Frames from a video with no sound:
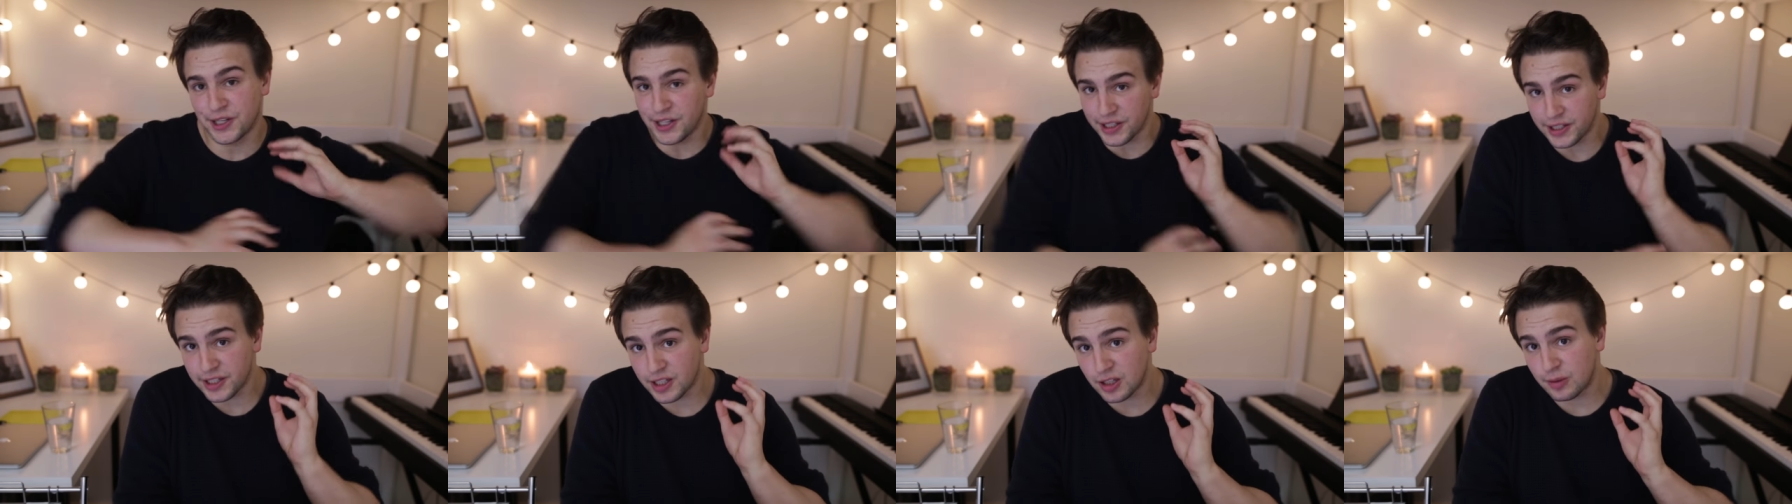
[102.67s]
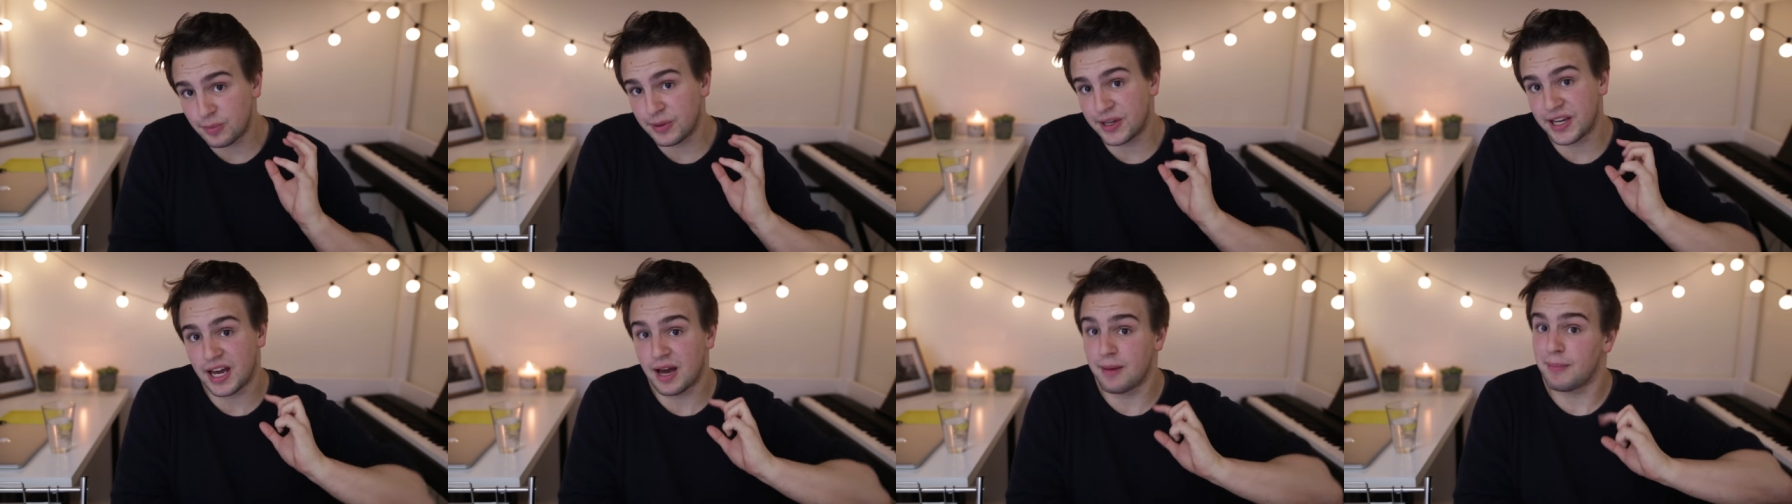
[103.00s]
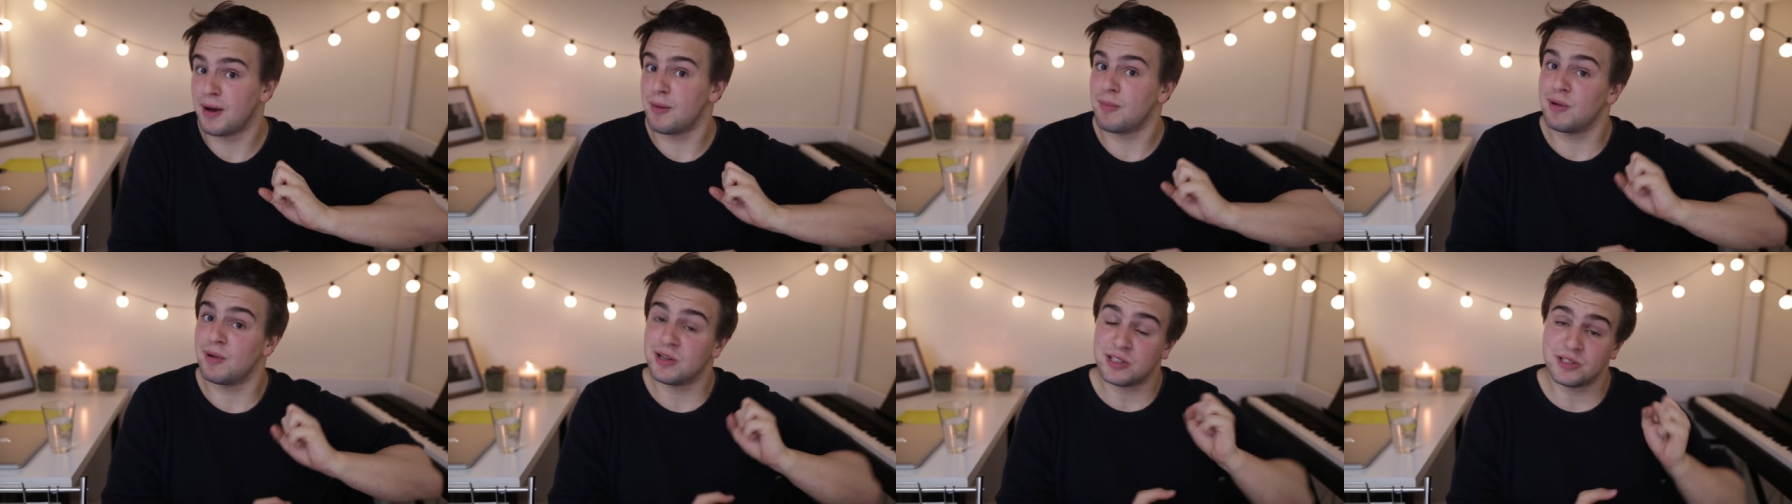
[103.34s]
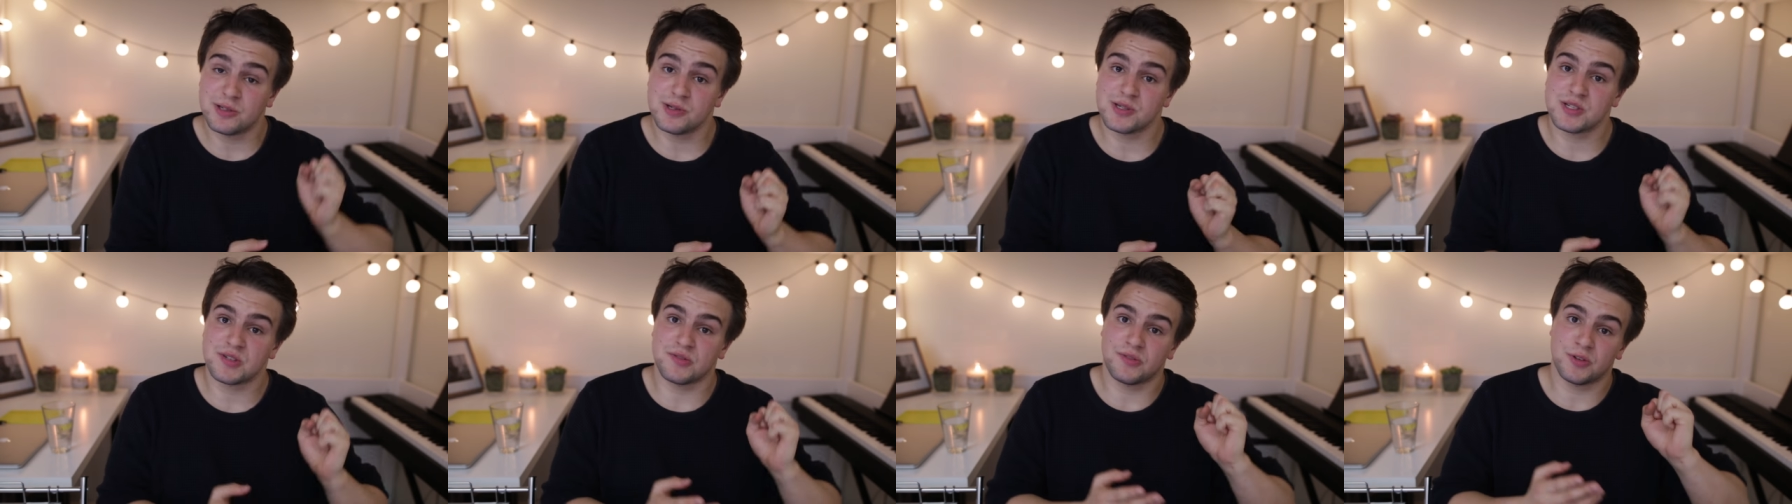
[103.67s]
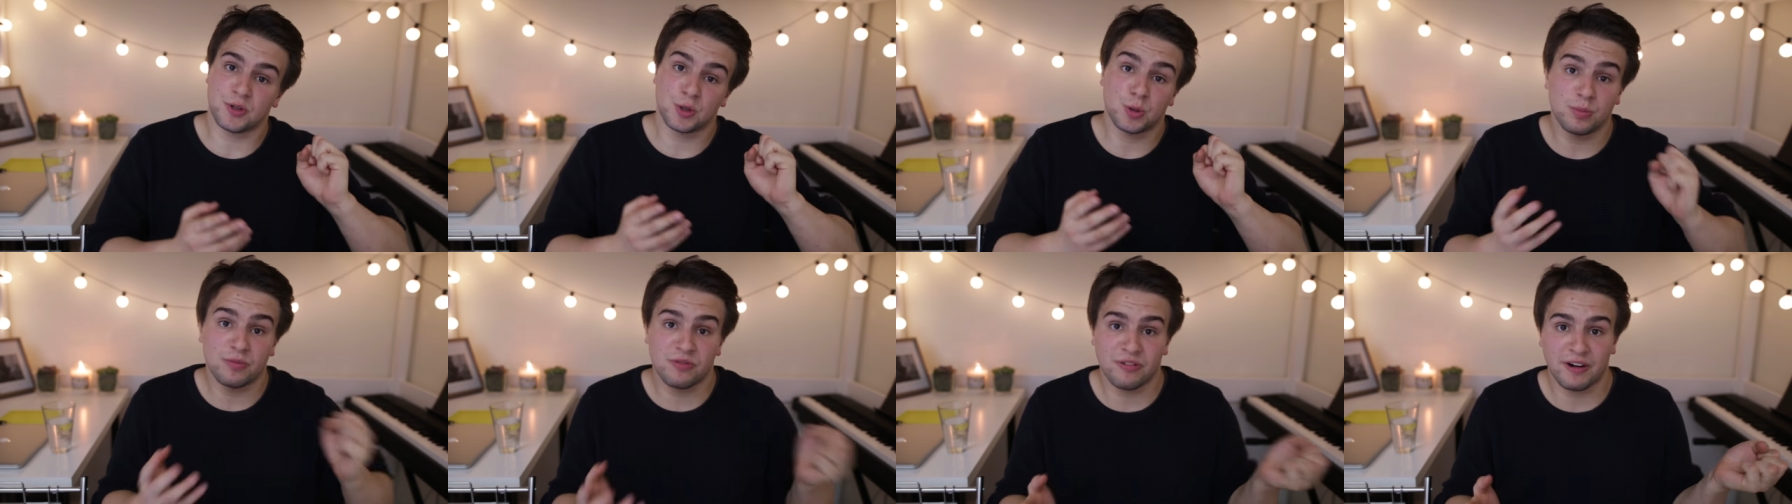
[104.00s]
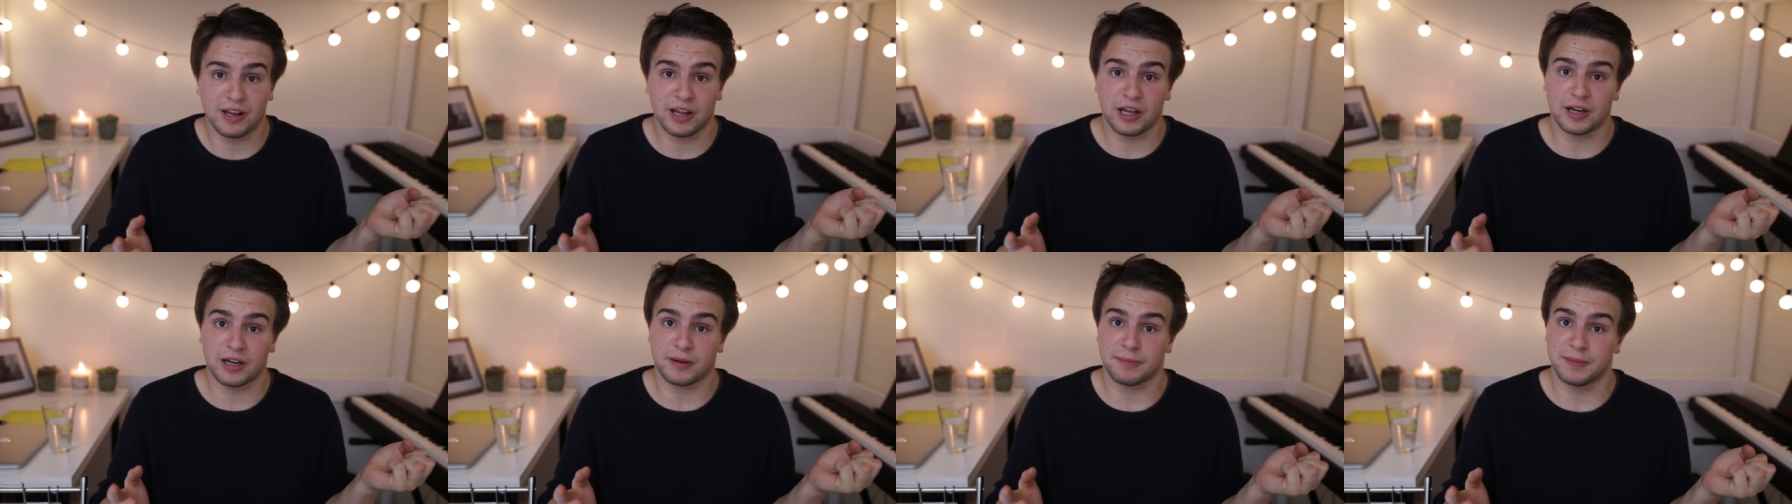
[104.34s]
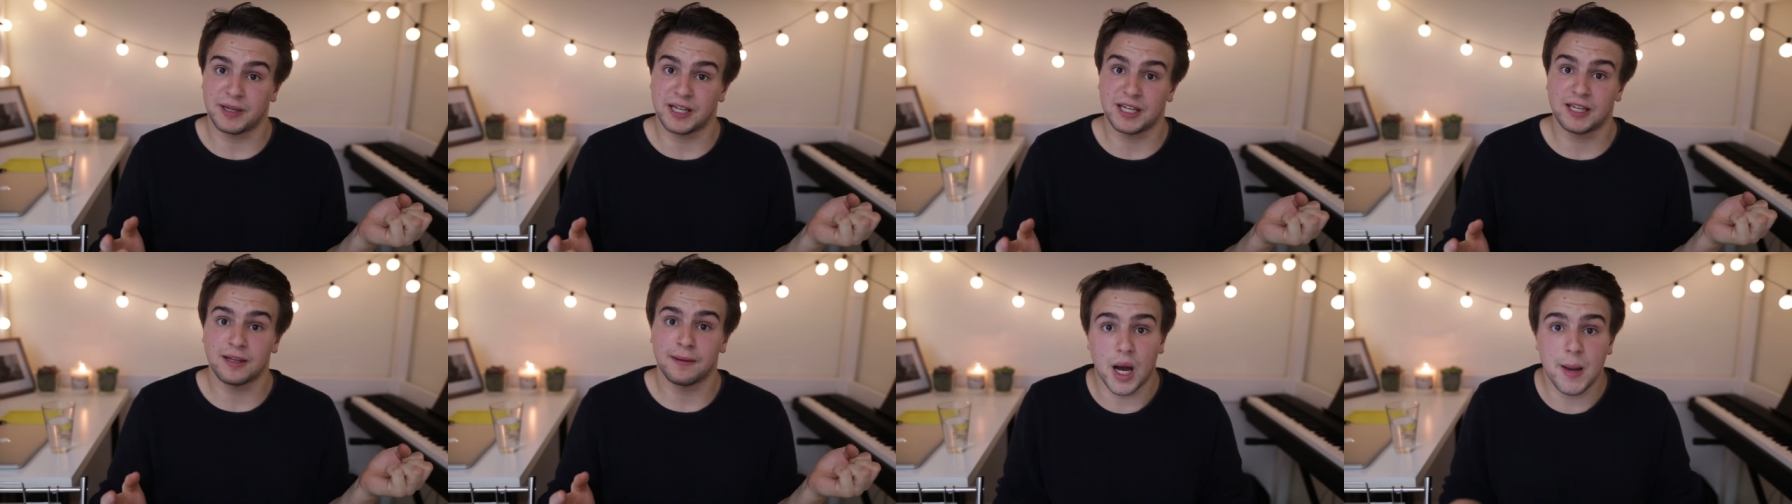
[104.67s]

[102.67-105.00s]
a little bit about my newest film, Friend Like Me.